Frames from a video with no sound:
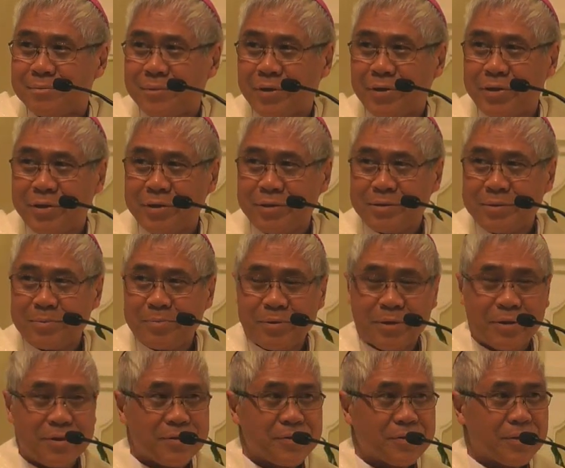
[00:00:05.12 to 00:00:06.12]
My dear
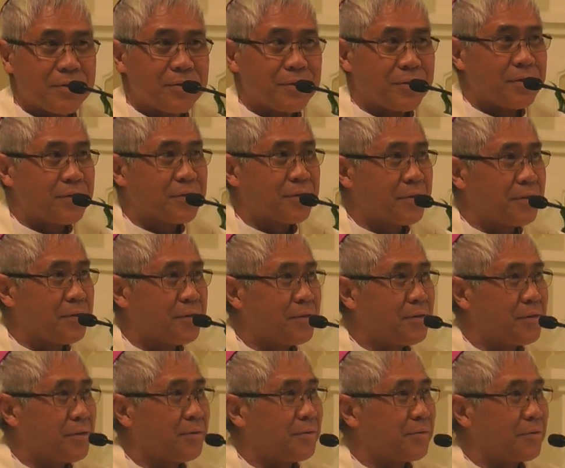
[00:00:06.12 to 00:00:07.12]
brothers and
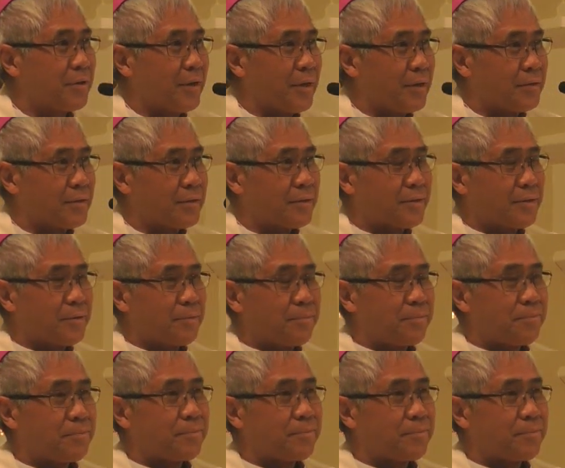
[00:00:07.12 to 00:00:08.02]
sisters in Christ,